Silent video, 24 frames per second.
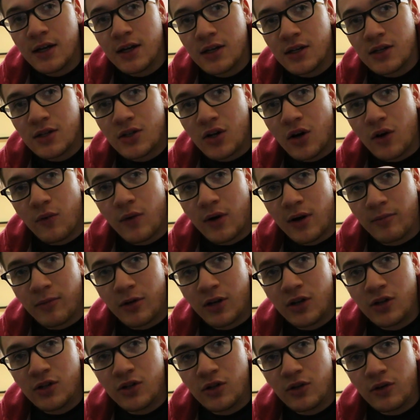So what I'm
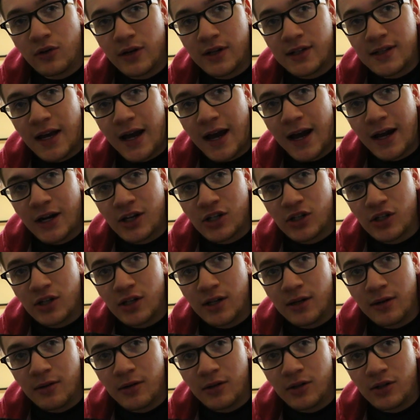going to do is
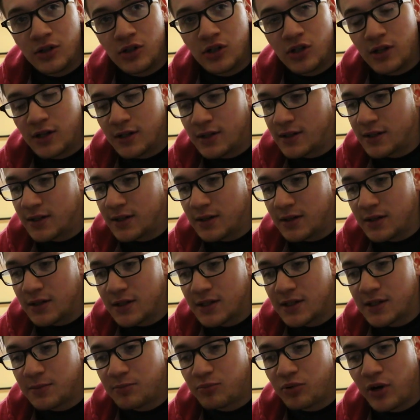actually just
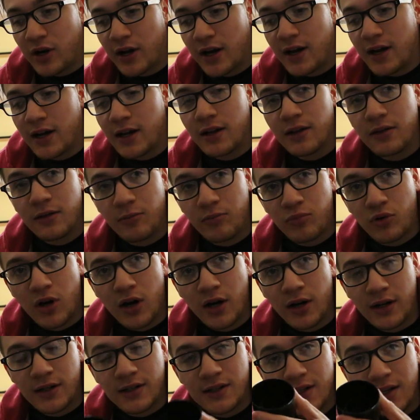spray the
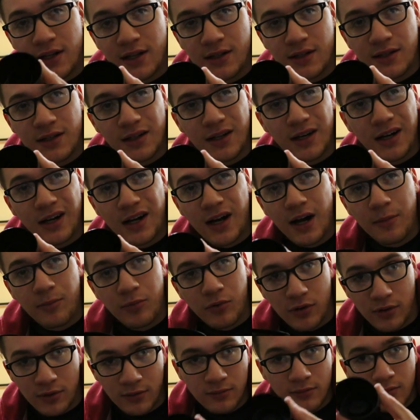product into a cup,
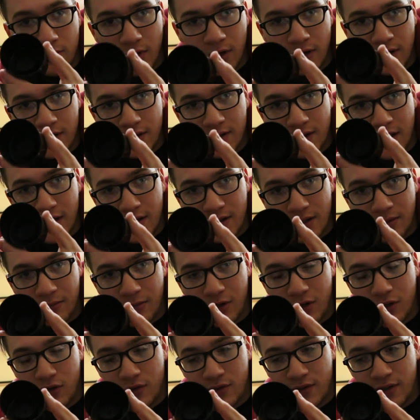or in this case I'm
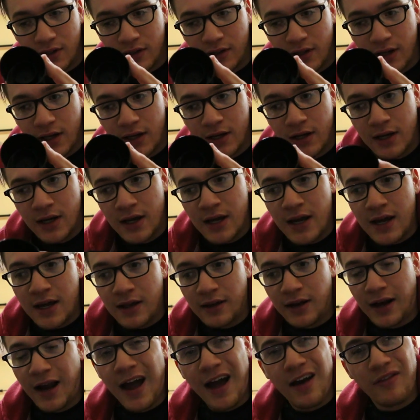going to use the lid.
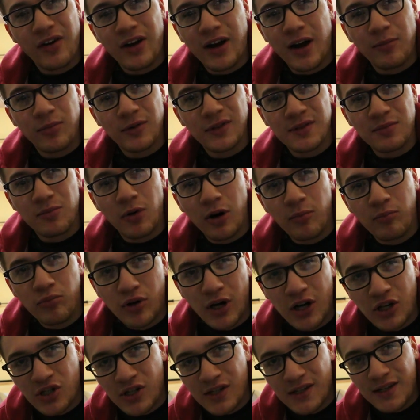Then I have a couple small
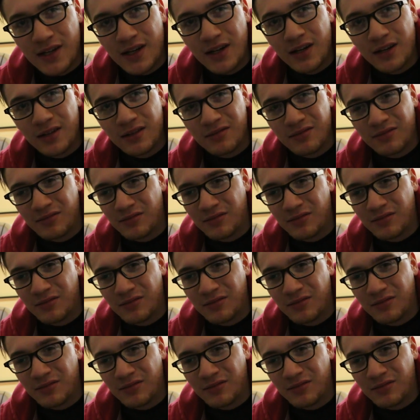brushes here,